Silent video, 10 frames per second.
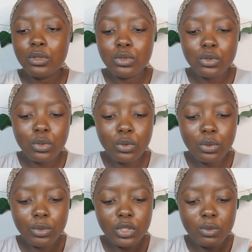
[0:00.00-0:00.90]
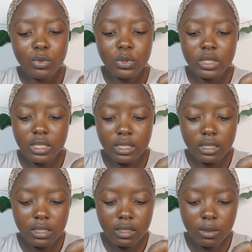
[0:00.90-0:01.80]
so I'm going to be
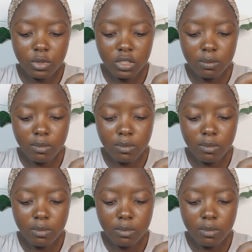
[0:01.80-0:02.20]
using, I'll just